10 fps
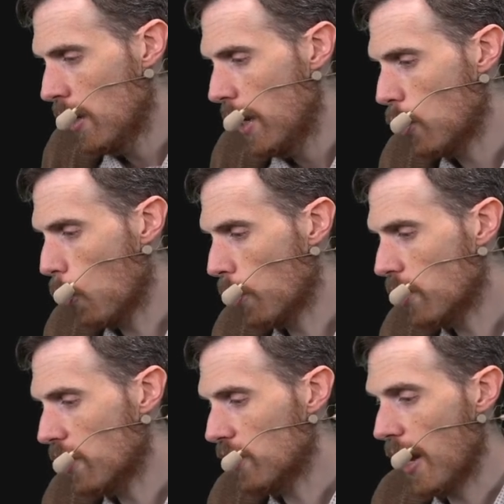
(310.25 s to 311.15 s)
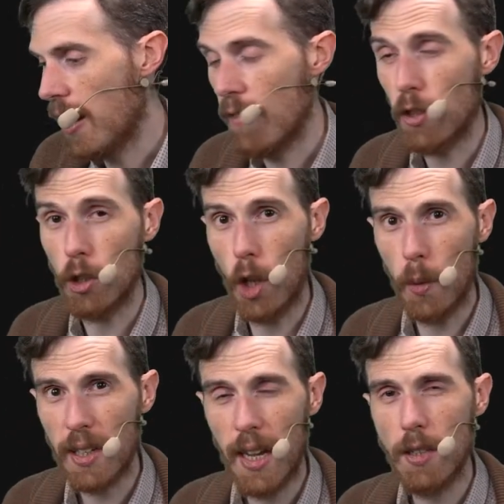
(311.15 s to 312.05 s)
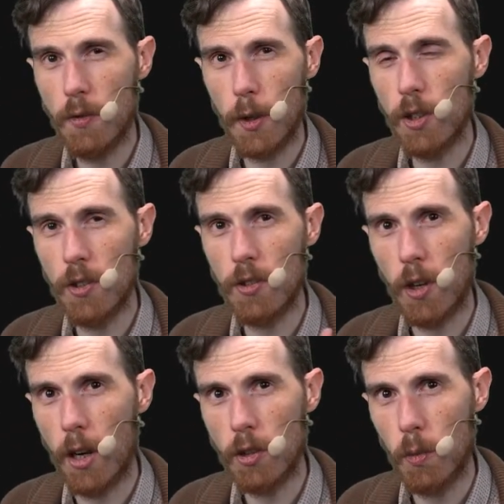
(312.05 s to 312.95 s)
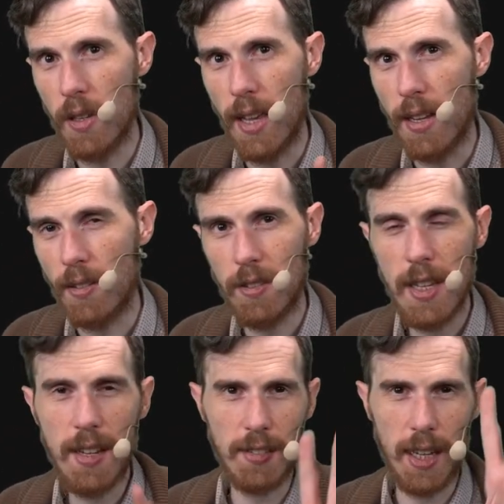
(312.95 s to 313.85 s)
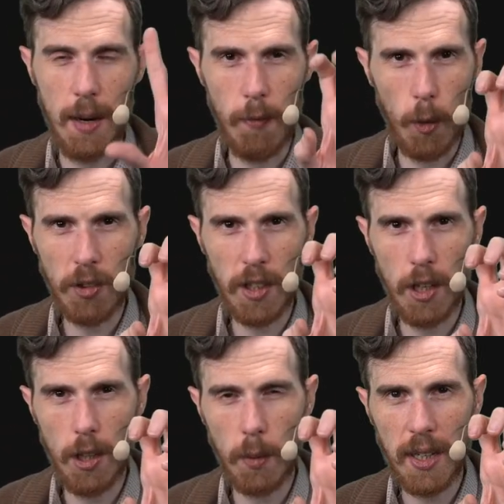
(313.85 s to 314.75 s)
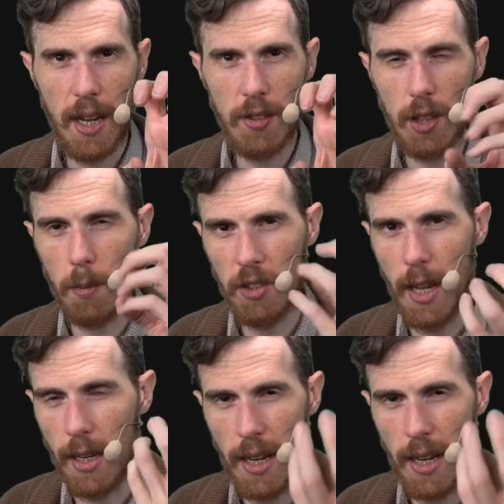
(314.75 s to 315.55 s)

in order to say if the lowercase version starts with a C, because again, I'm forcing it all lowercase, and I'm saying,